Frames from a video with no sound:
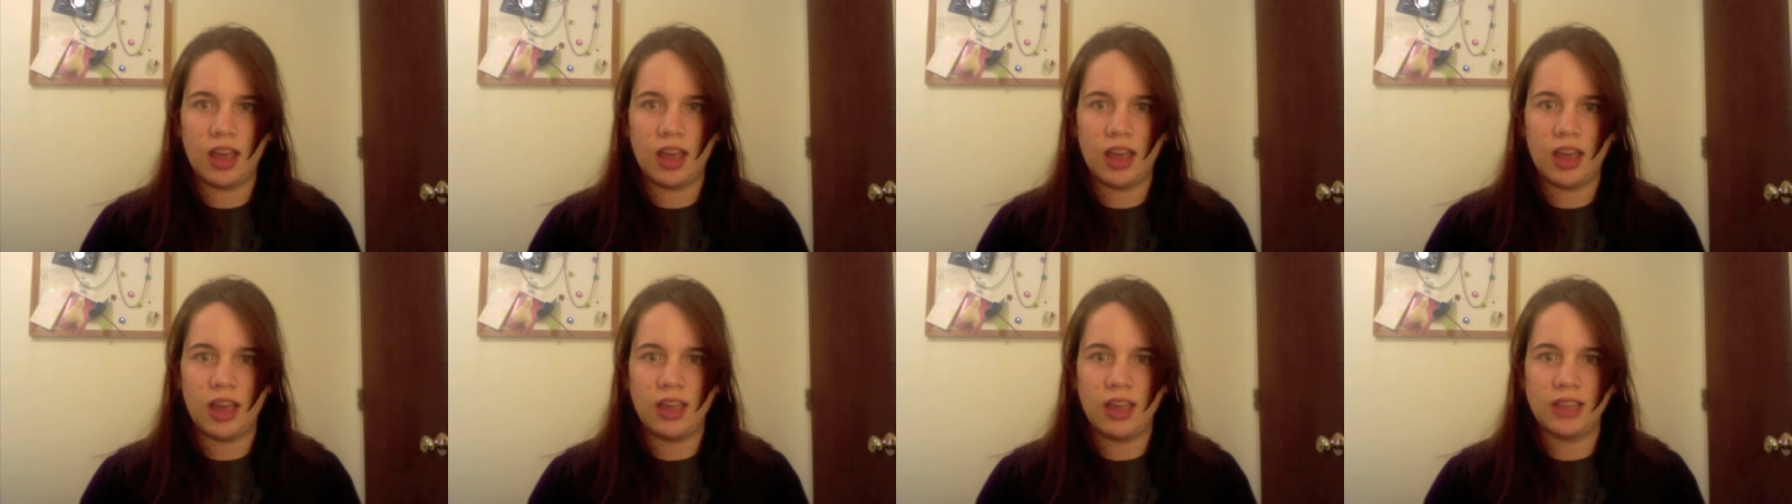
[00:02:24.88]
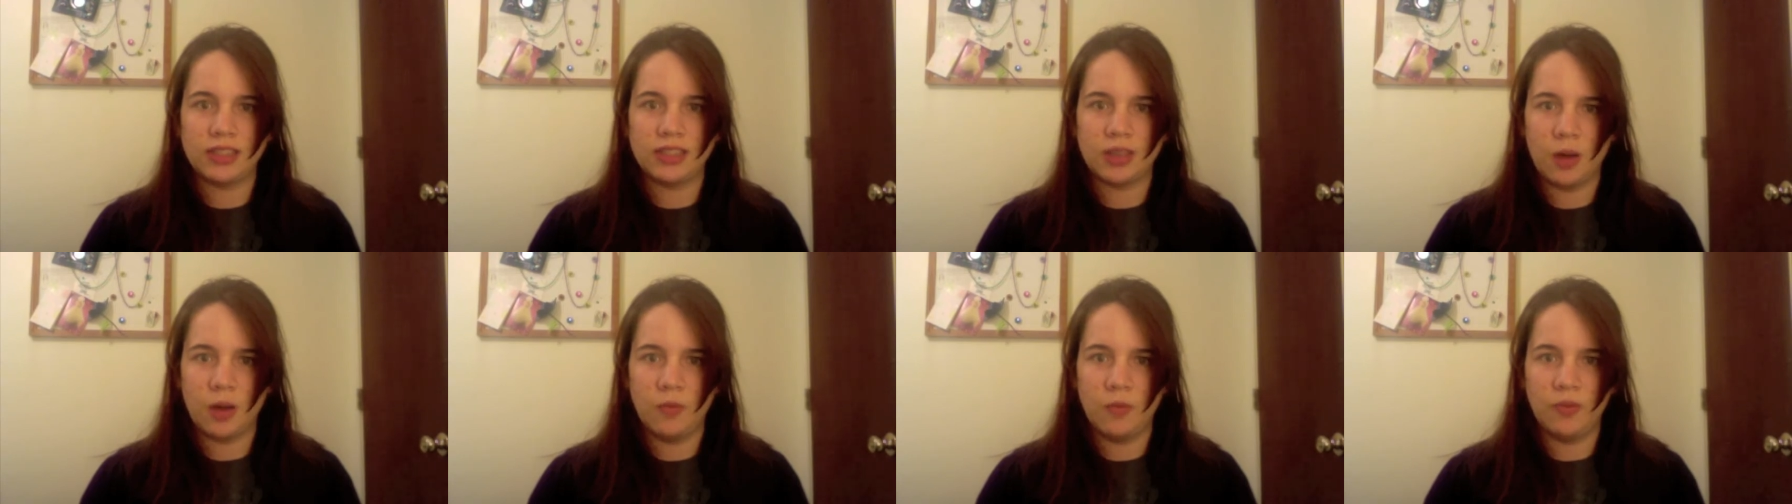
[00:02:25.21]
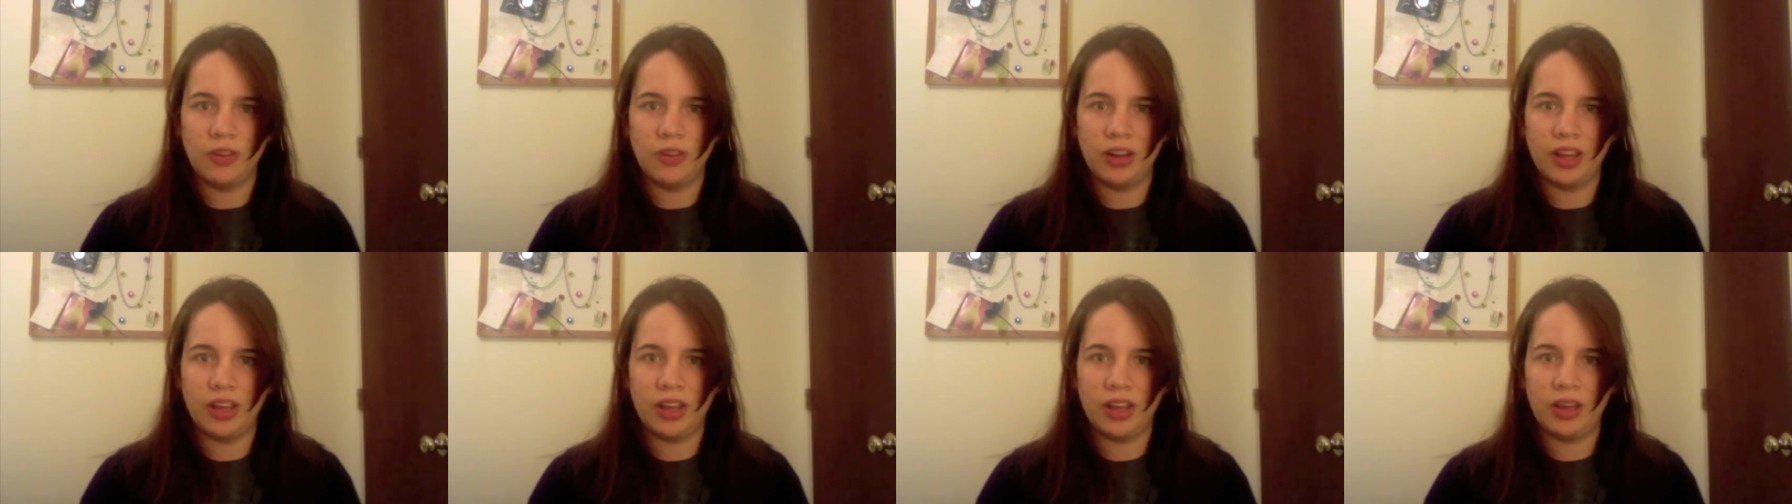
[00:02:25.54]
is
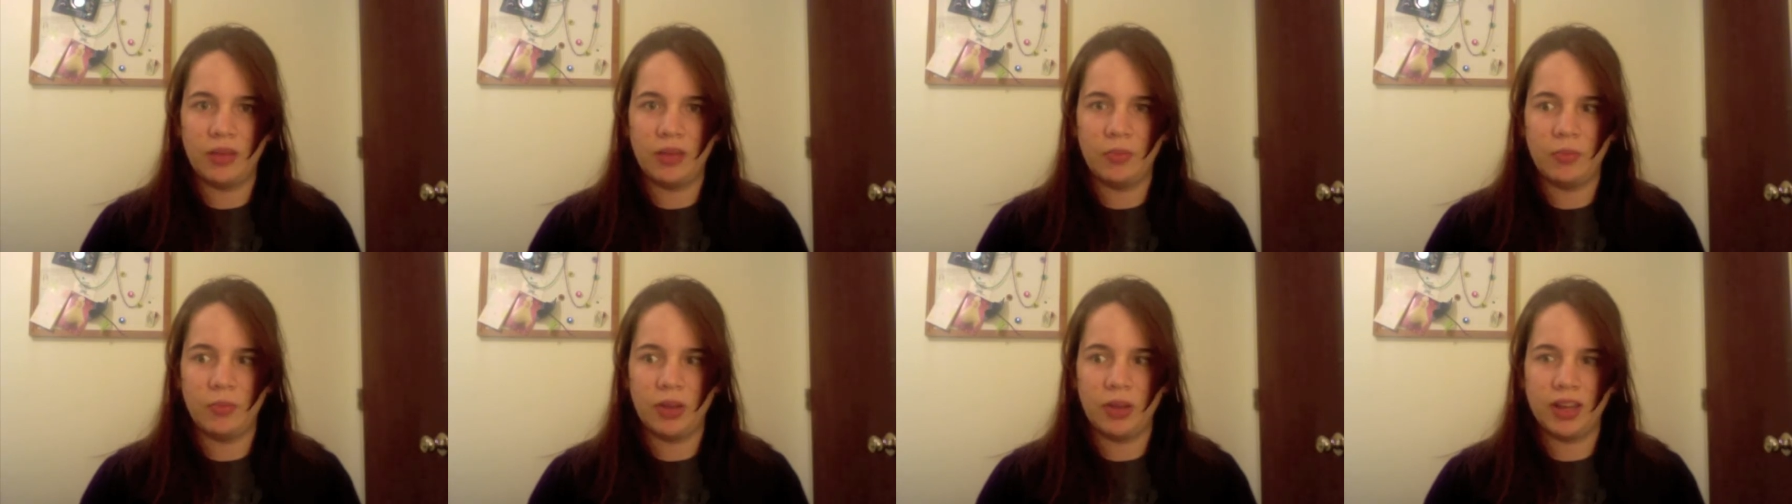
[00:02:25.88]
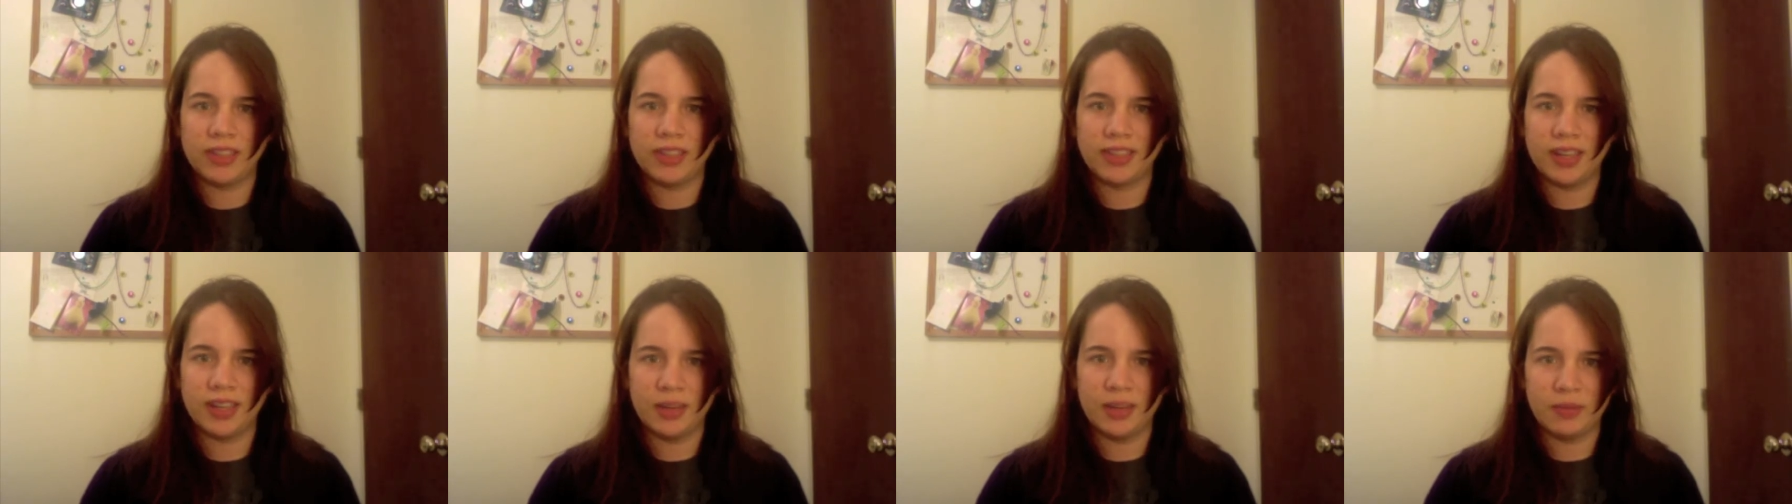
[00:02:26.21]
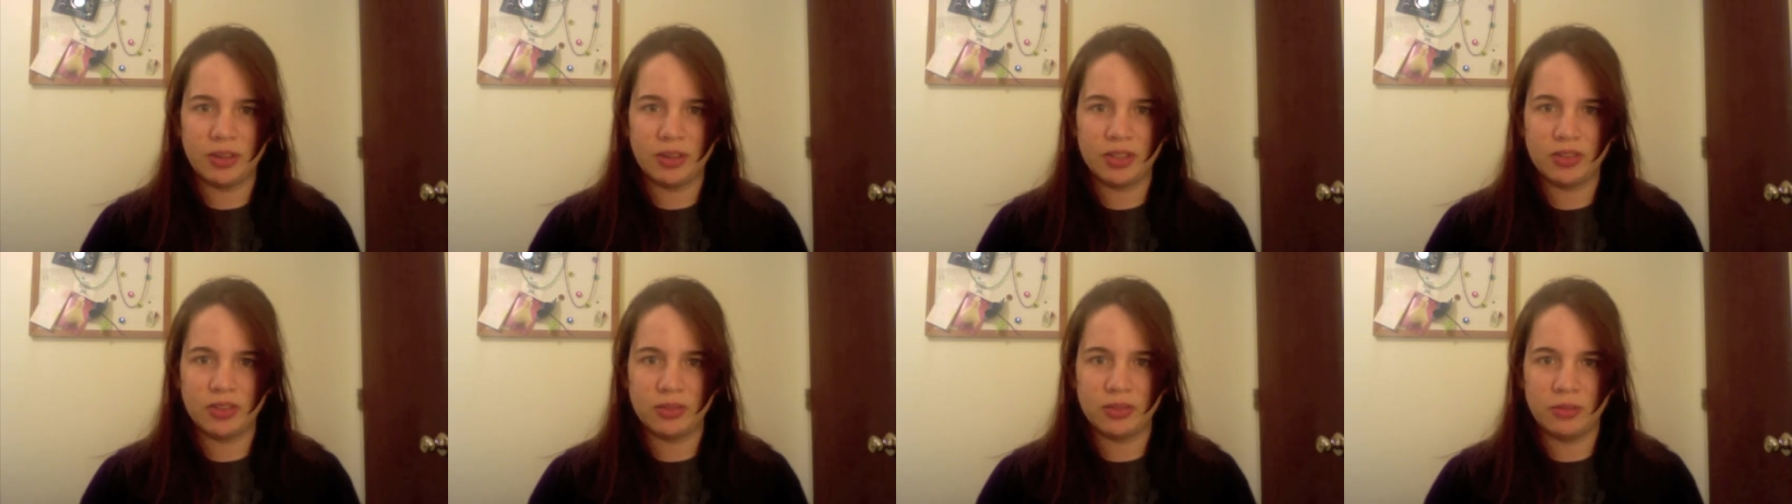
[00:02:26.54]
comforting because I am
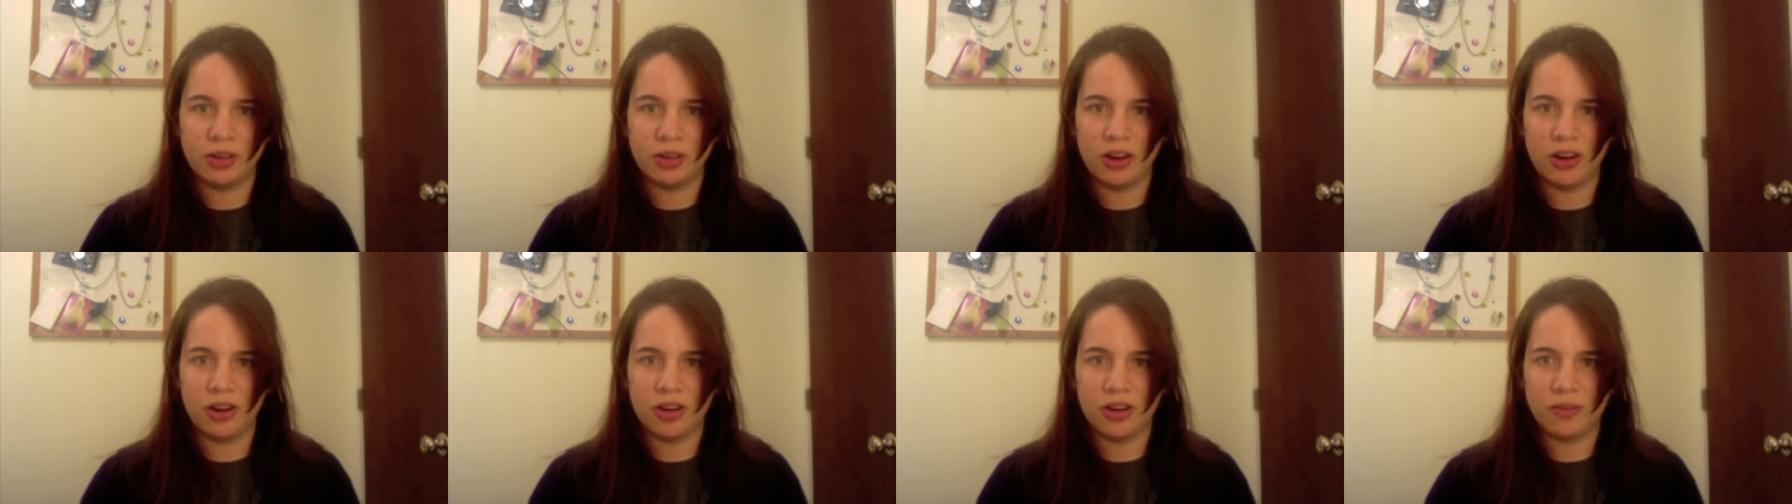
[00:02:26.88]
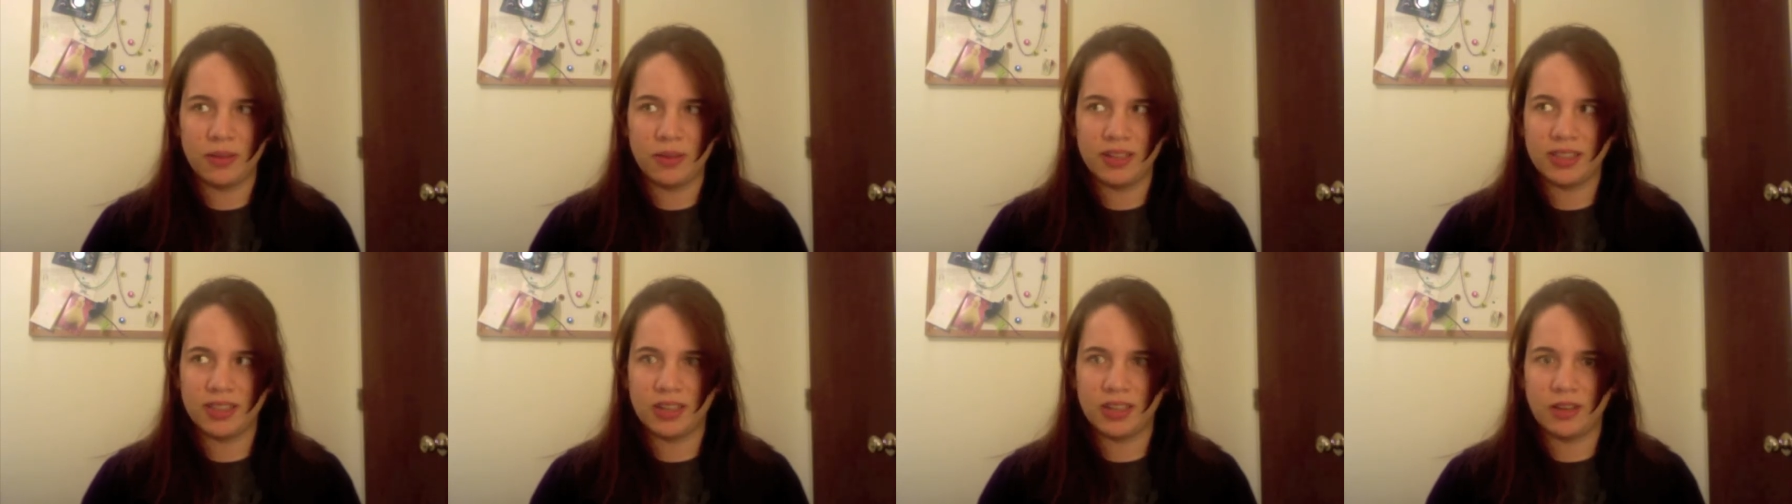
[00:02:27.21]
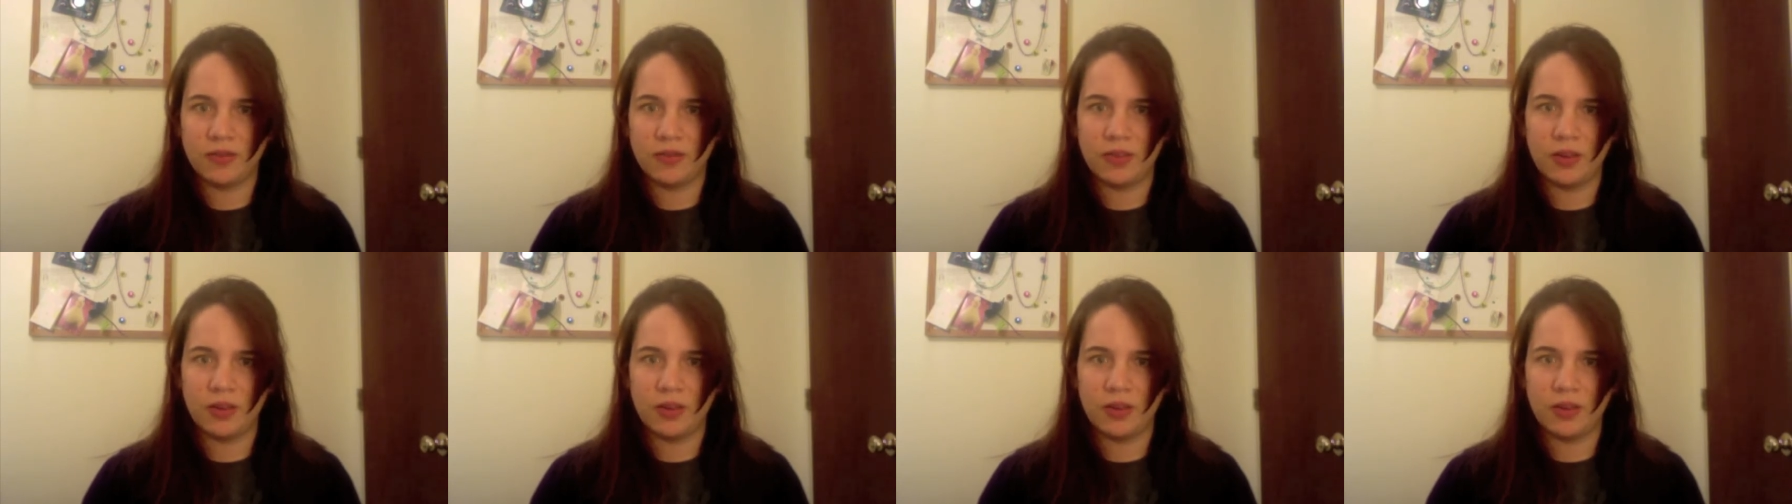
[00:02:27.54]
extremely hard on myself,